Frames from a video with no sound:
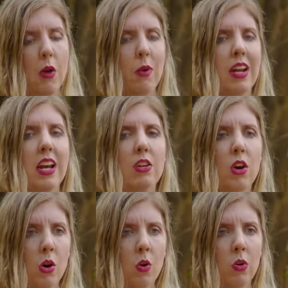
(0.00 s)
When I
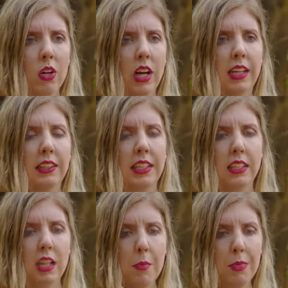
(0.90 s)
know that the
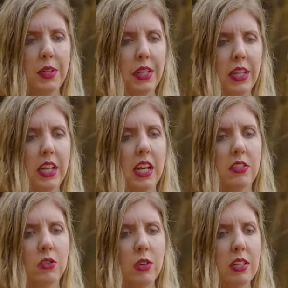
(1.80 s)
company
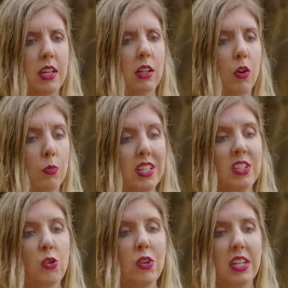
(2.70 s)
is treating or
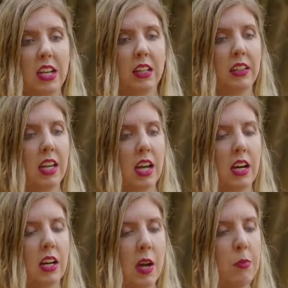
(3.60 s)
mistreating
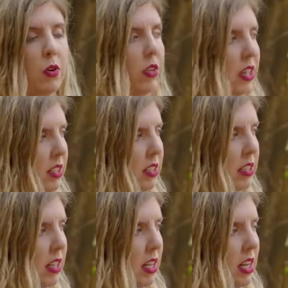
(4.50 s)
their
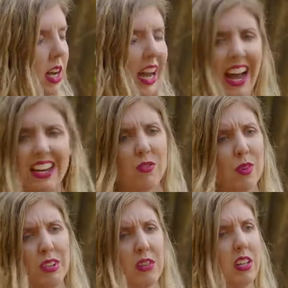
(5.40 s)
employees, I don't
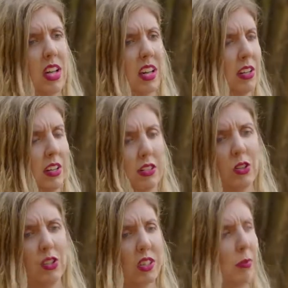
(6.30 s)
want to
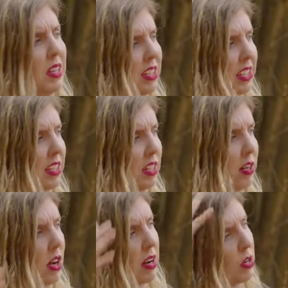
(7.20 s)
use the business,
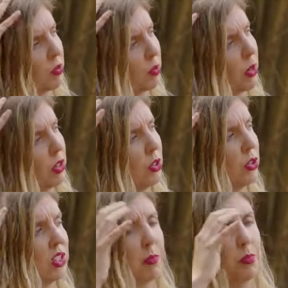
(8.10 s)
or I don't want to
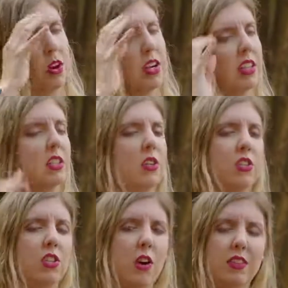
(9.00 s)
use the products or
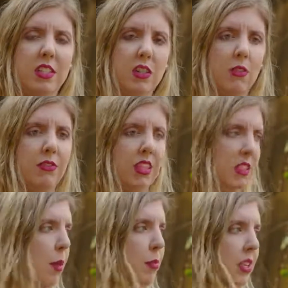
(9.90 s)
services of this
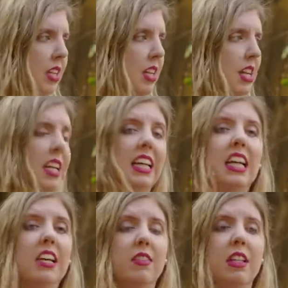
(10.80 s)
company,
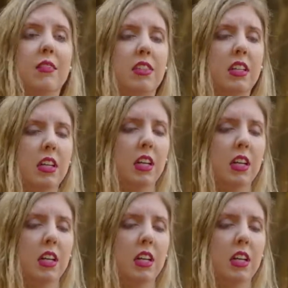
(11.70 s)
even if the